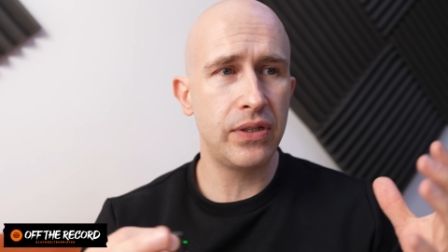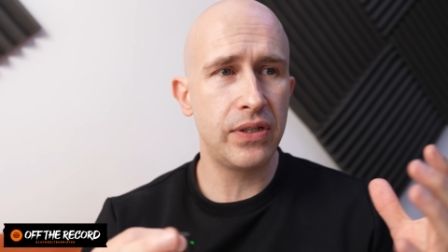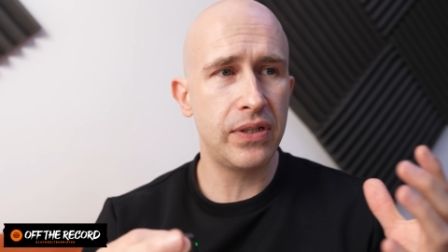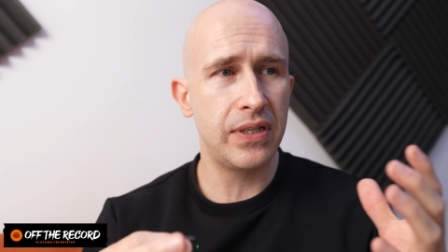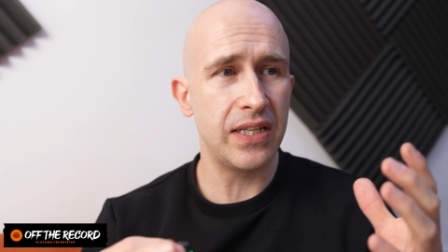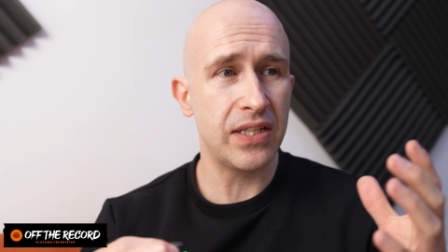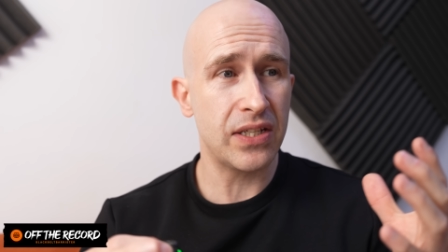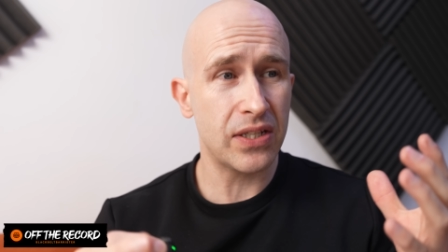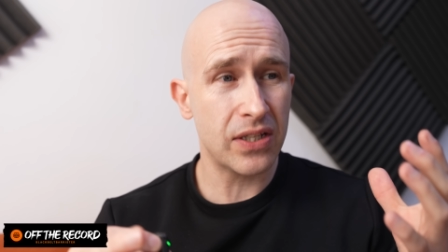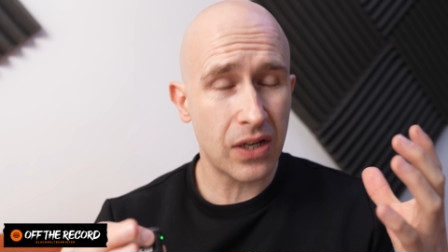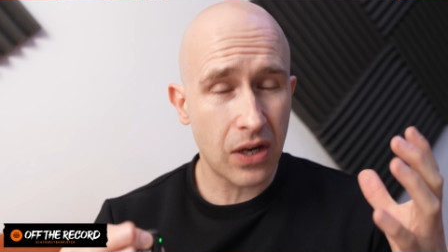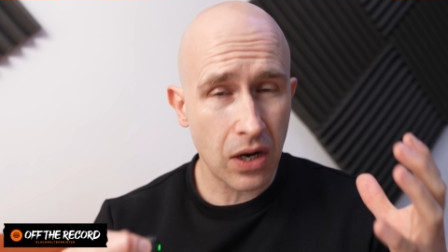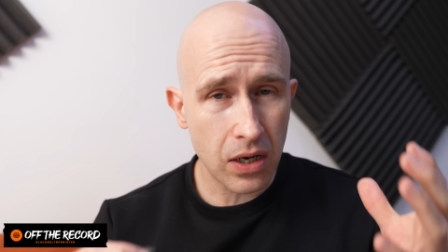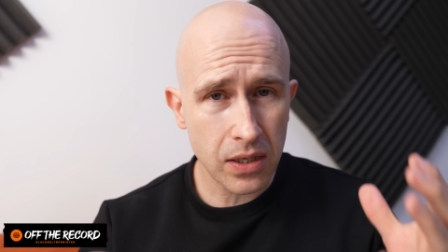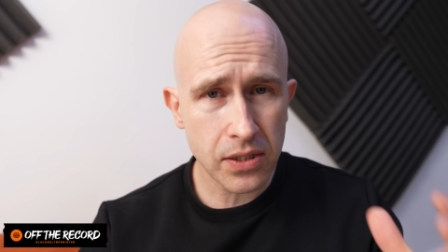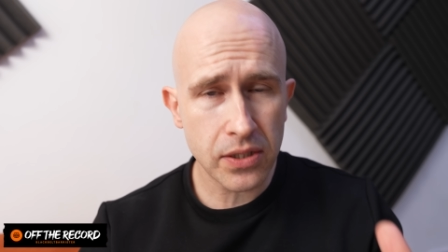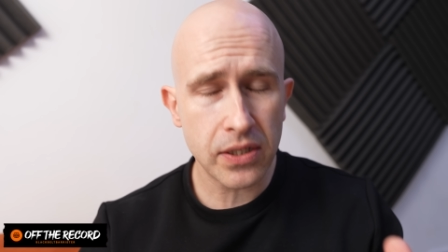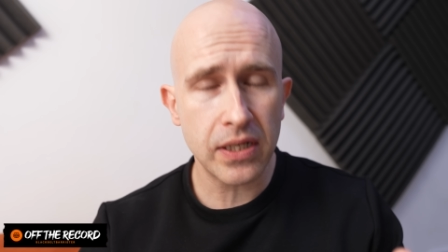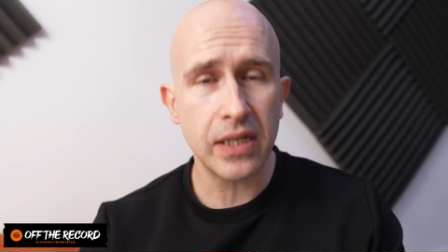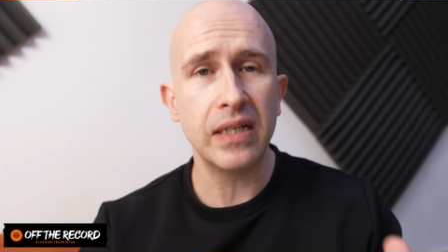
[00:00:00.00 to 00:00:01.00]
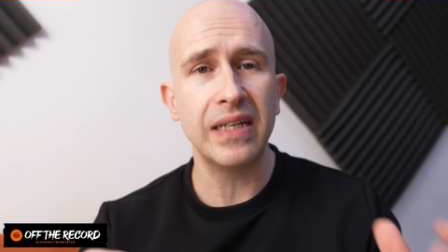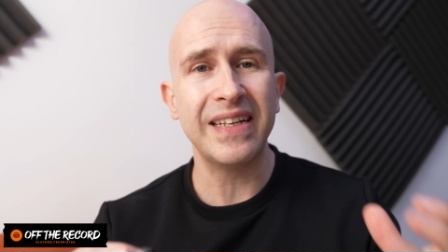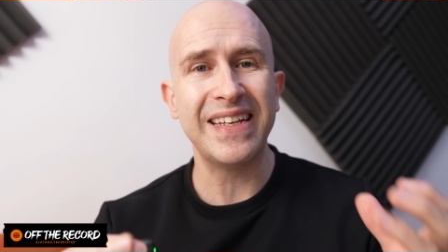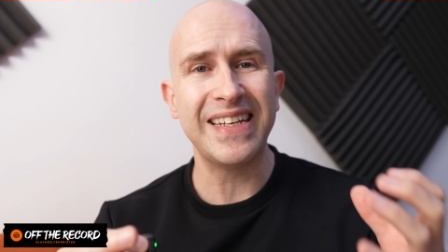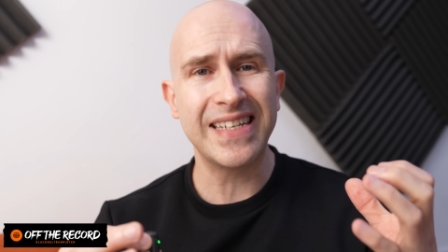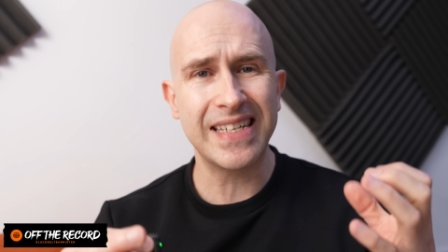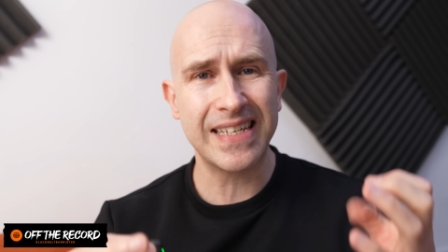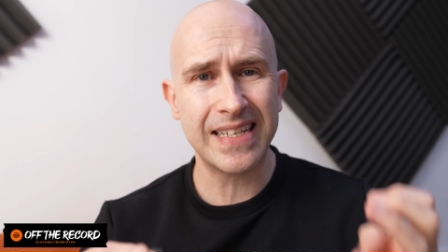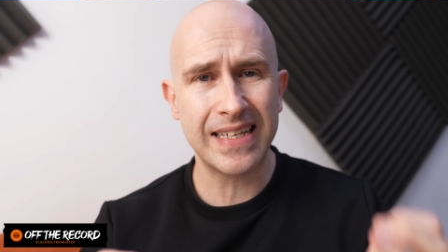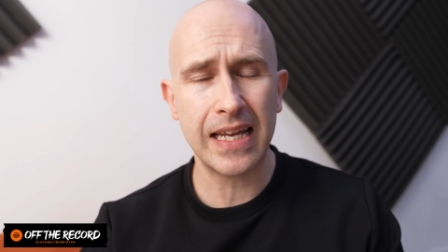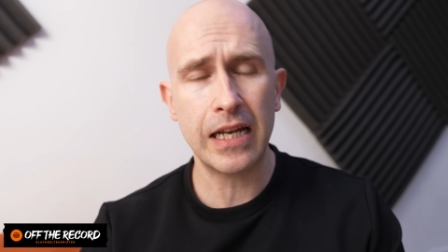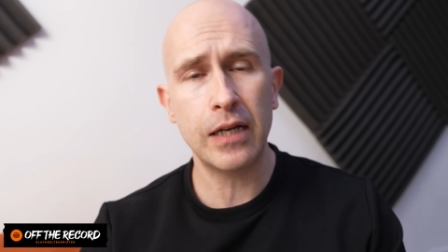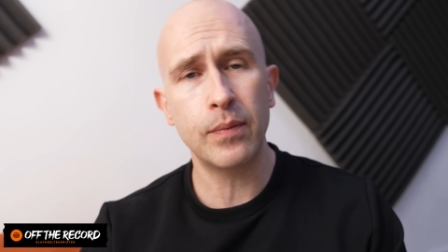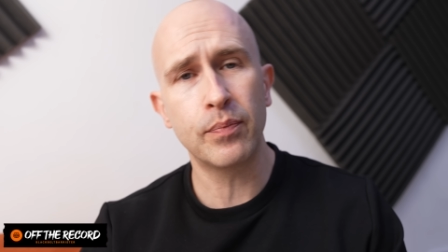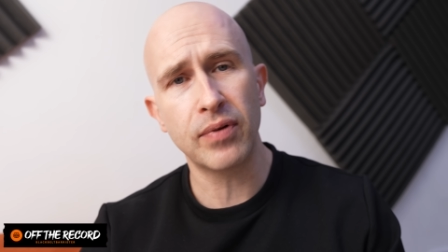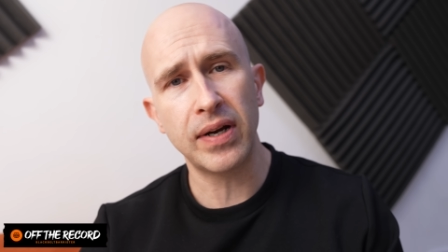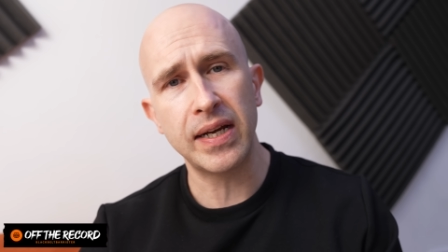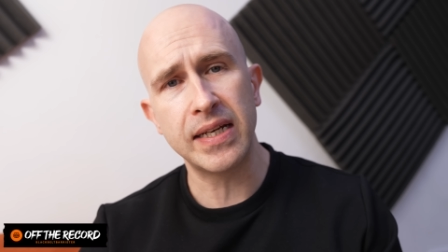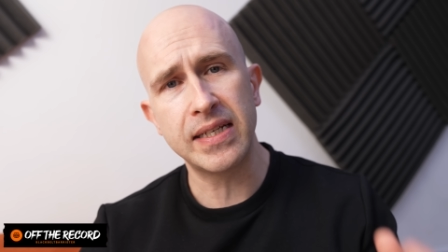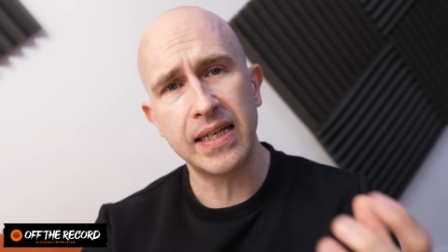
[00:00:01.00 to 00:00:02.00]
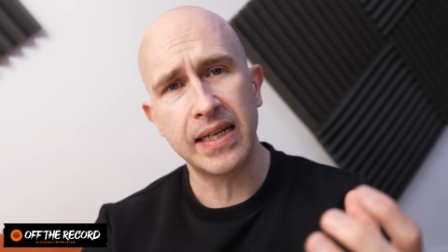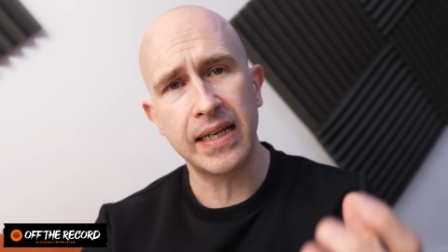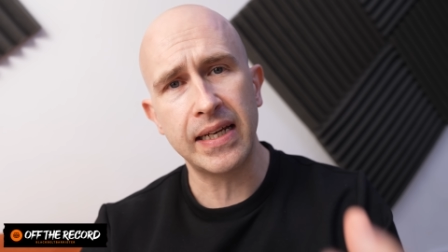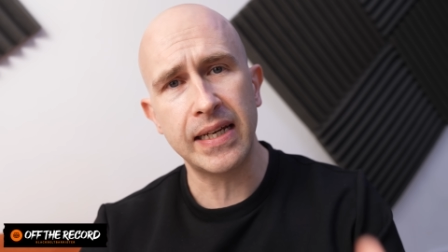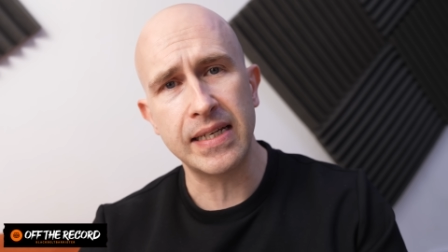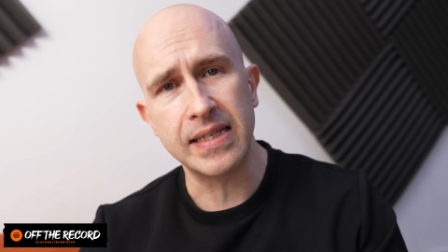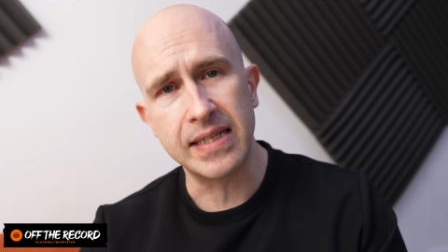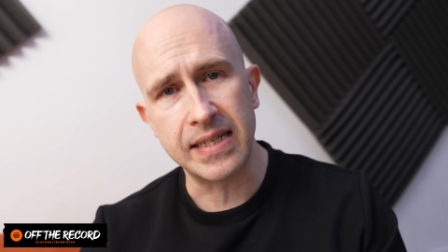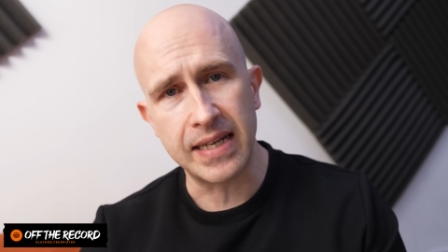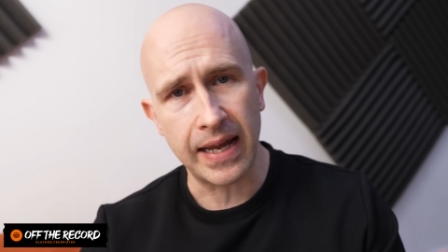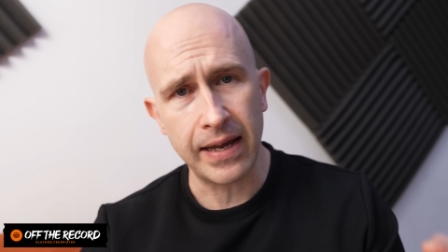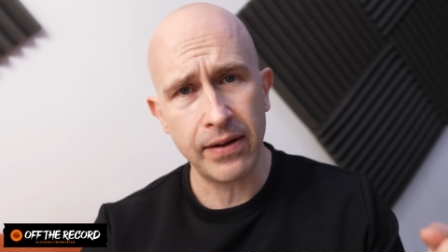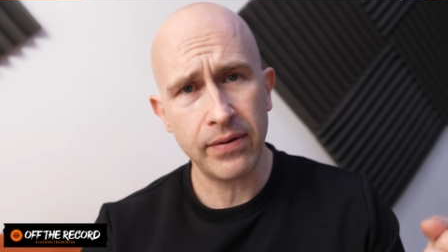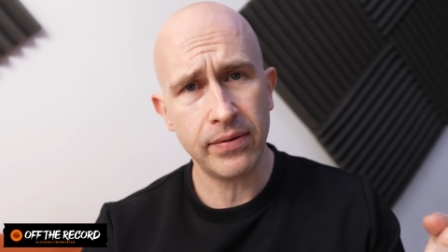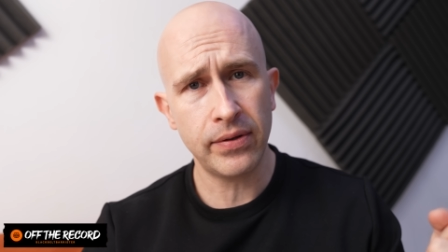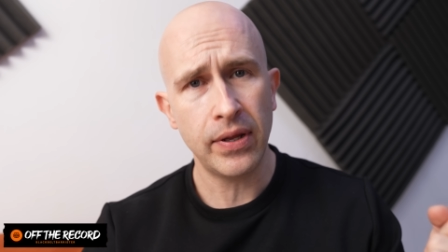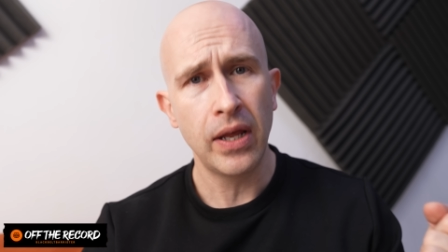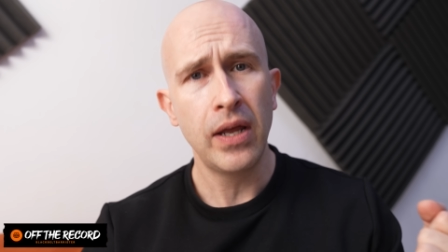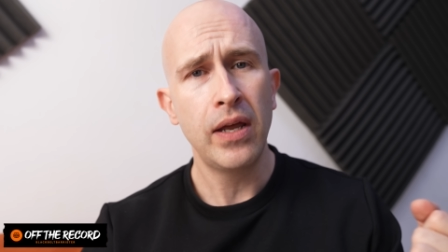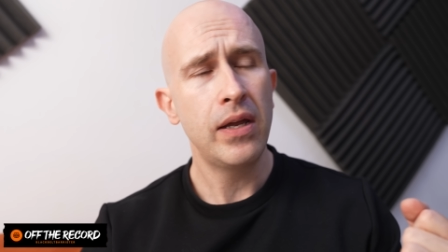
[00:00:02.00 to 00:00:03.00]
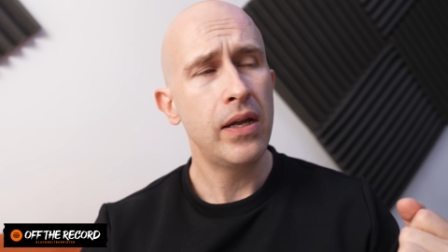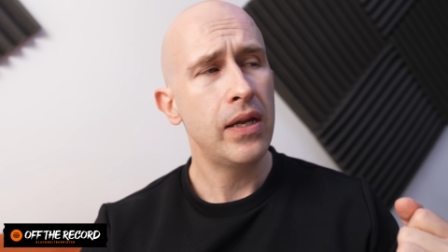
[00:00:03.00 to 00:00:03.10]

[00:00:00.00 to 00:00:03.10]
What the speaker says: disgustingly celebrating his death.